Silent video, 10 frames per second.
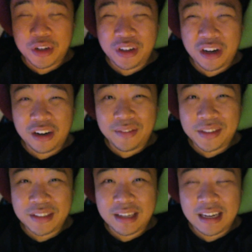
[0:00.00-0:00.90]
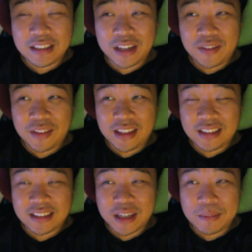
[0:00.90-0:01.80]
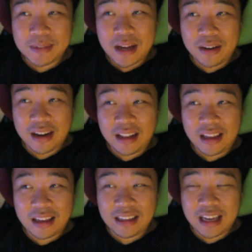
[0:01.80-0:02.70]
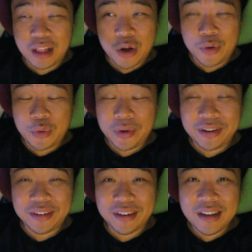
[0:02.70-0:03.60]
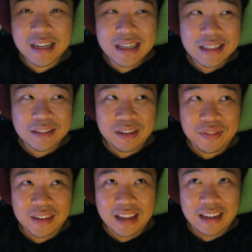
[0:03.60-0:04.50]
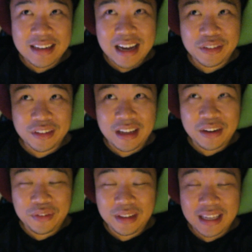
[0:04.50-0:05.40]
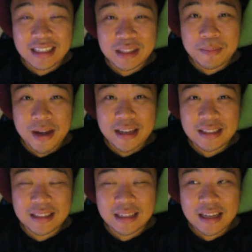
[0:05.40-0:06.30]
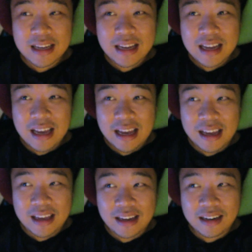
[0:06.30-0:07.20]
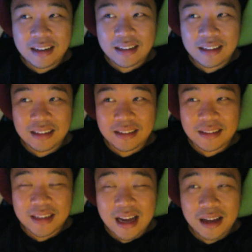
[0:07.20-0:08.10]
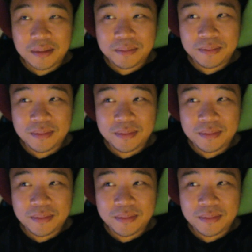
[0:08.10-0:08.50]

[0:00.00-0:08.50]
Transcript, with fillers: good artificial lighting, so everything just comes out kind of like yellow and weird. So I feel like natural lighting really is the best. And yeah.